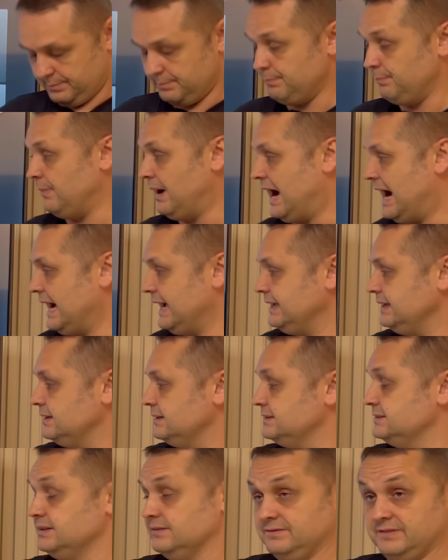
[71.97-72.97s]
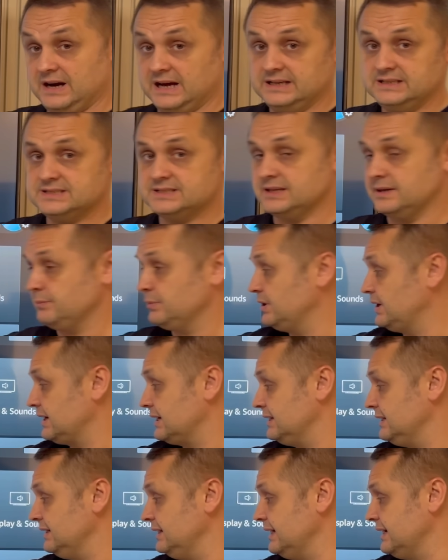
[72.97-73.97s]
my device, and I'm going to
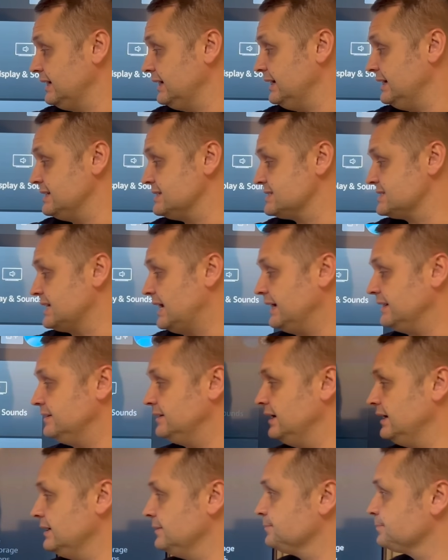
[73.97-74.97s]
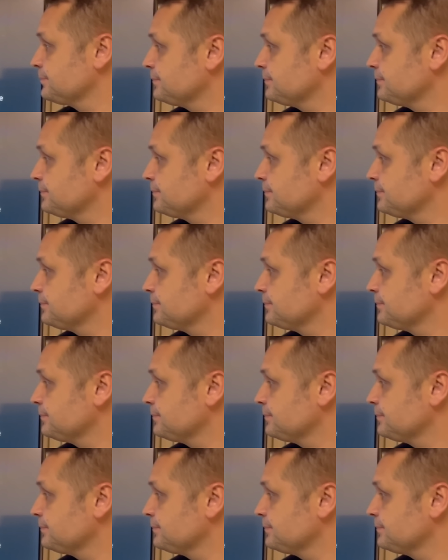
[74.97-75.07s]
click inside there.